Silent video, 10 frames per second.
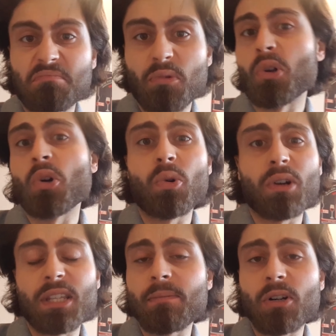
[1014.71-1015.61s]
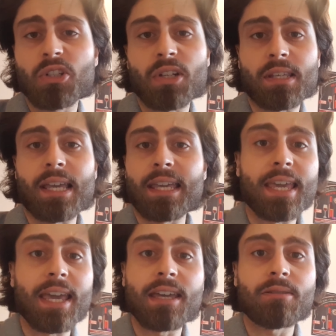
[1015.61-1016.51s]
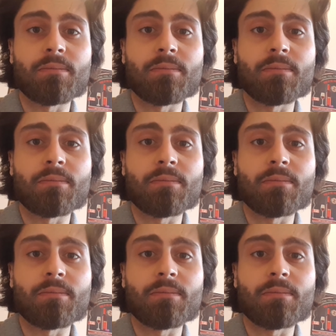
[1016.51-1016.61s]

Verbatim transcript: record as much as I can,